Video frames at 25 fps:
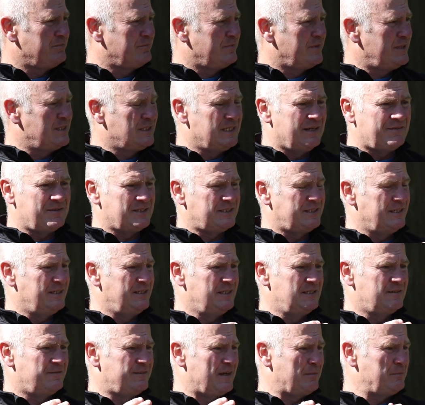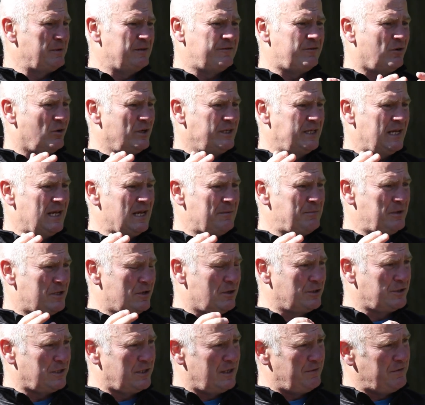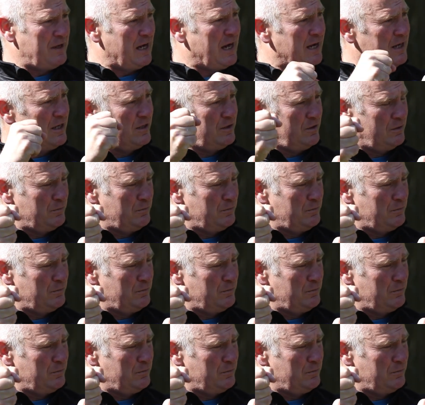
Yeah. He's never seen his family for a year. Because if he had to